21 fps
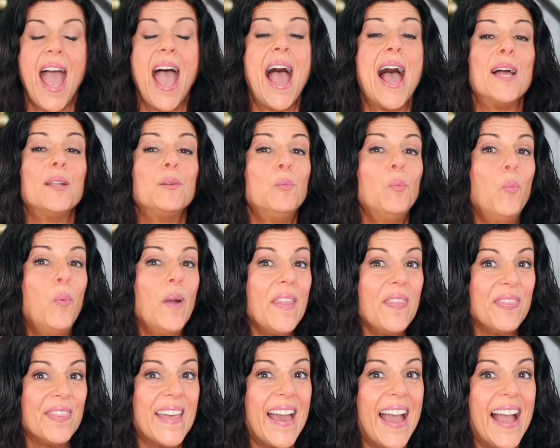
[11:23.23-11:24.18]
And
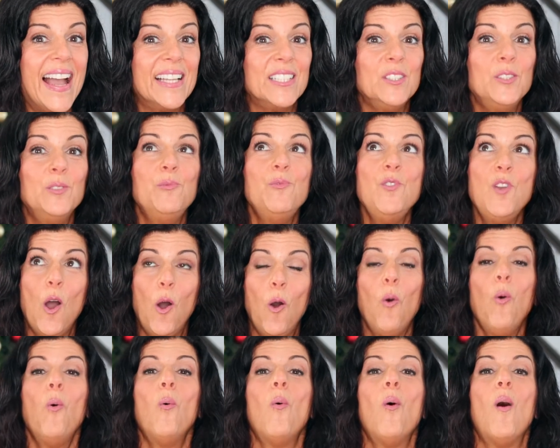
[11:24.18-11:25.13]
with that, you
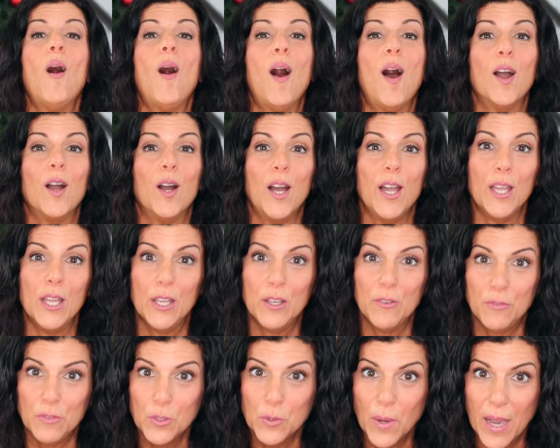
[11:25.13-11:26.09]
know
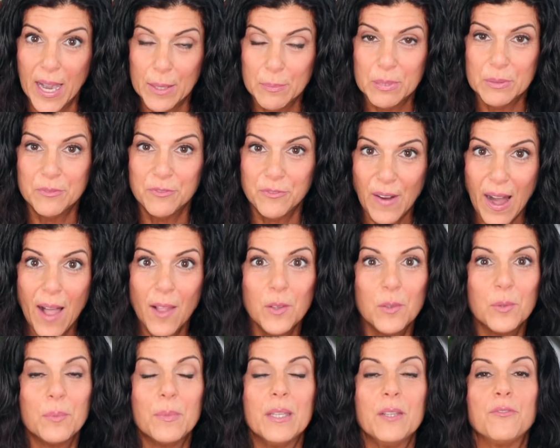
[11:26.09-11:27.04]
if you have been
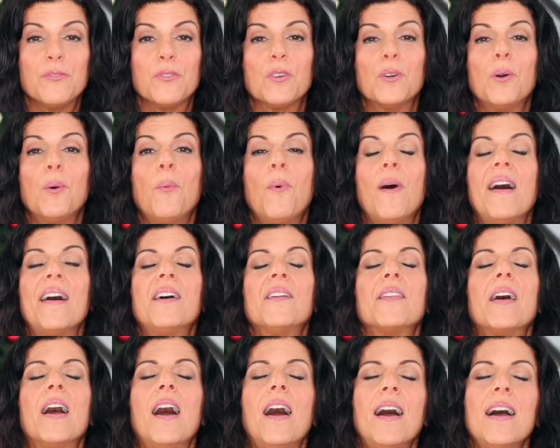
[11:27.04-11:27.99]
following me for a while
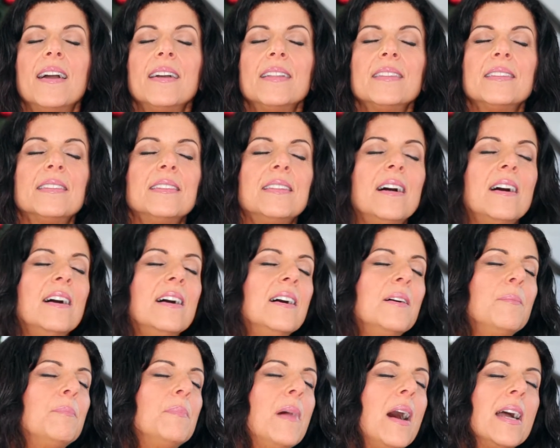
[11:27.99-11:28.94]
that I
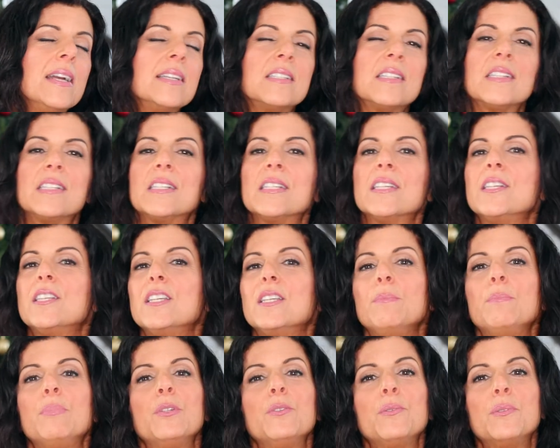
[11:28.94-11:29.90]
love my City
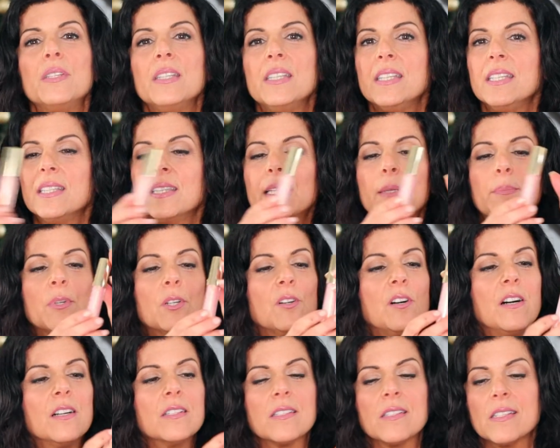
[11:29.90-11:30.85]
Beauty lip
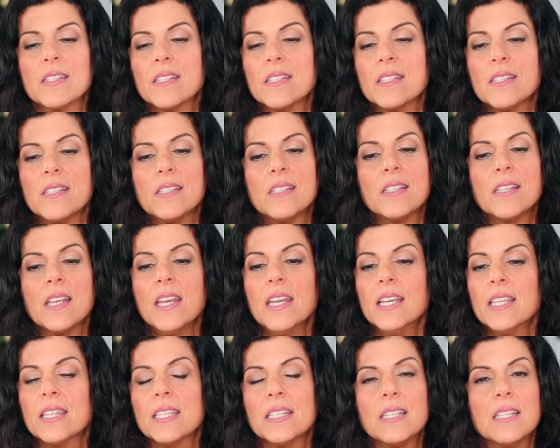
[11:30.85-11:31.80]
glosses,
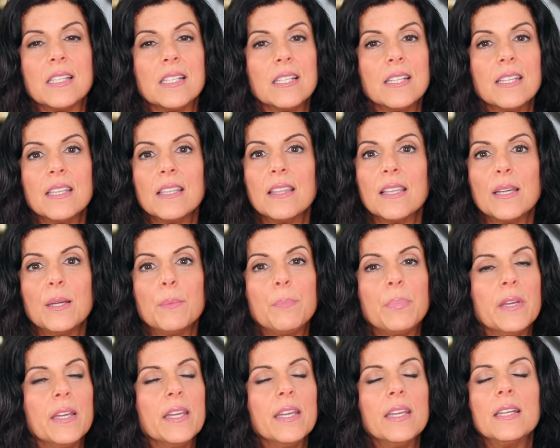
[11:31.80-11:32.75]
the City Lip.
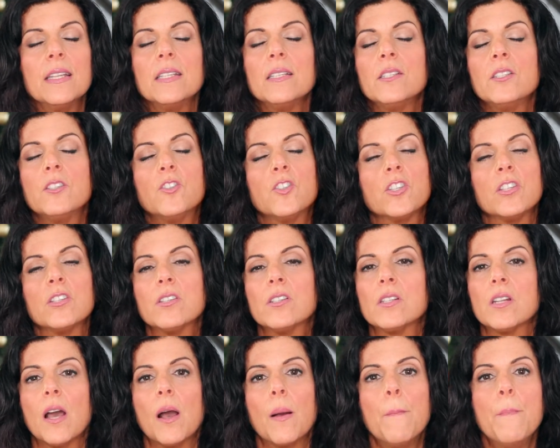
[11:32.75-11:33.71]
It is
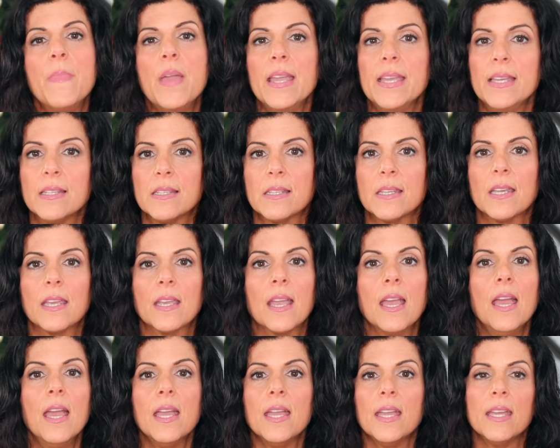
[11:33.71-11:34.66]
just
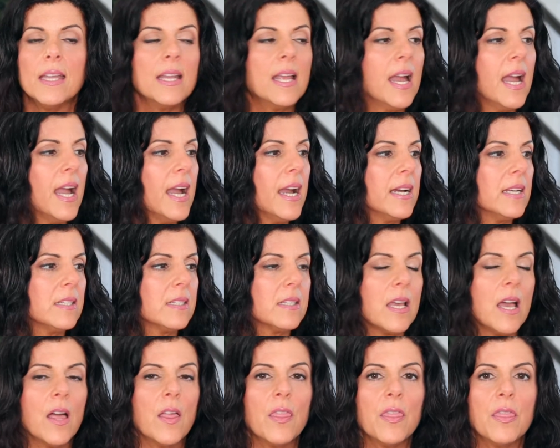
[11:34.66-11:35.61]
amazing. It has
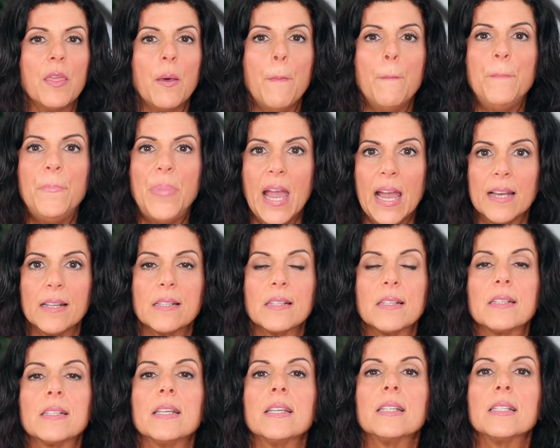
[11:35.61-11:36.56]
the
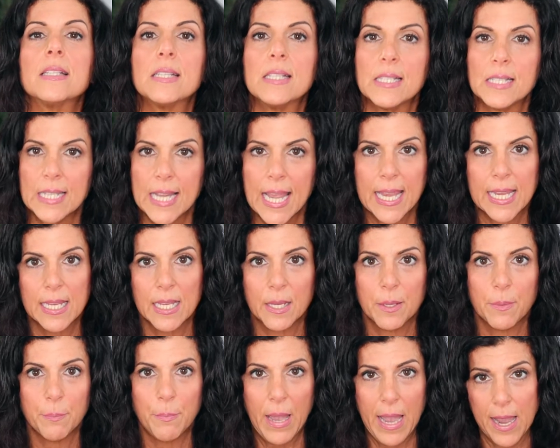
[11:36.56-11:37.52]
best
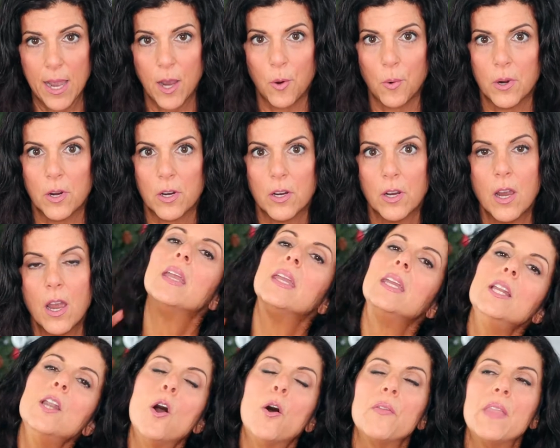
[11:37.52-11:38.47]
staying power.
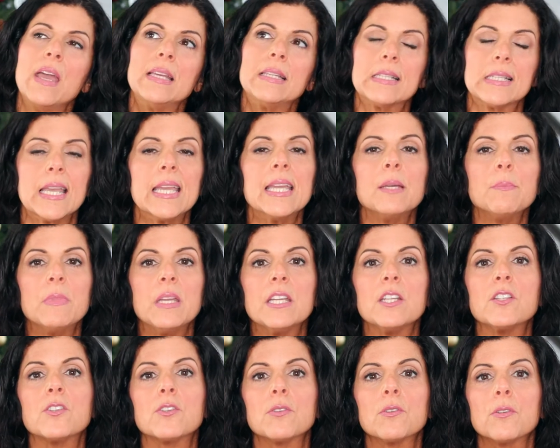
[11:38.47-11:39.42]
You know, they say it
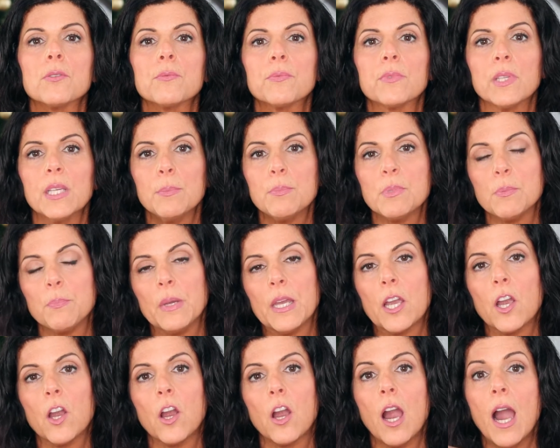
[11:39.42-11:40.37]
makes your lips
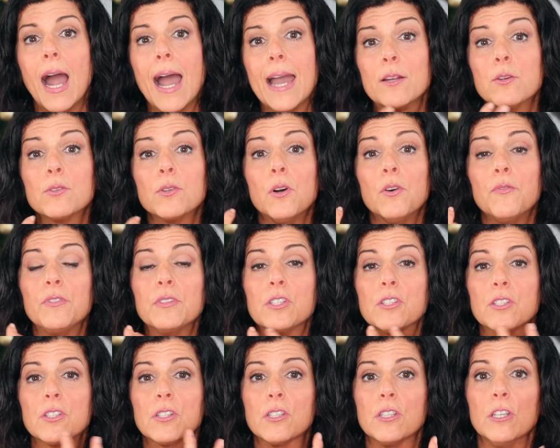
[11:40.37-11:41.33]
bigger. I don't know if
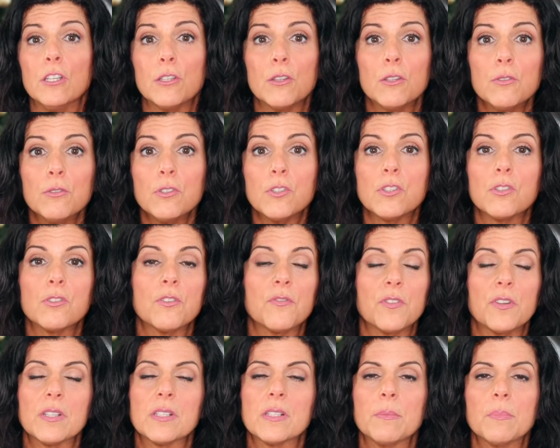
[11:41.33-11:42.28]
it's just the illusion, if
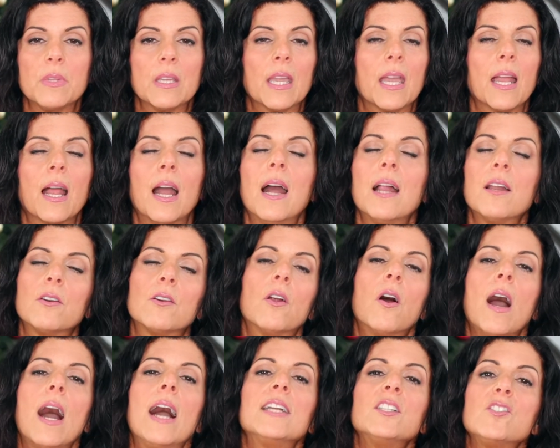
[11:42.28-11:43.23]
there's something in it. I don't
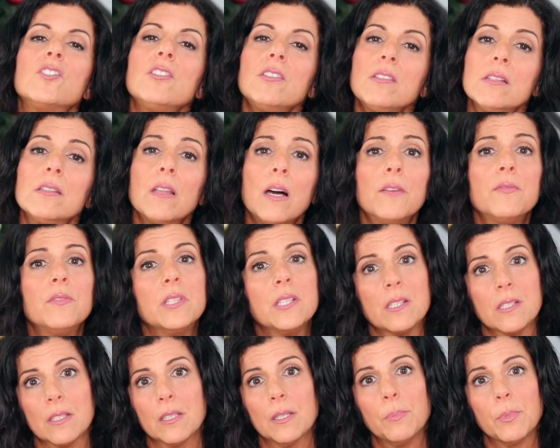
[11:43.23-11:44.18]
know. I just love
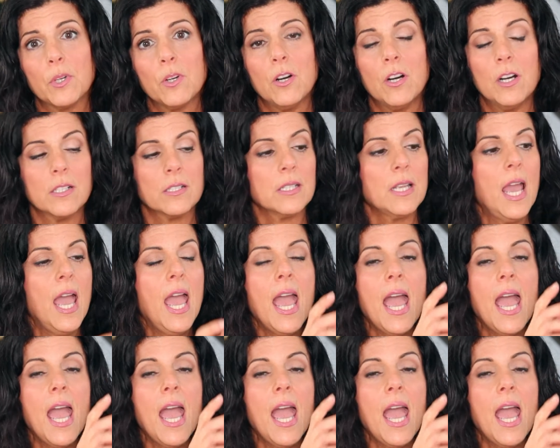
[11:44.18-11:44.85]
this lip gloss.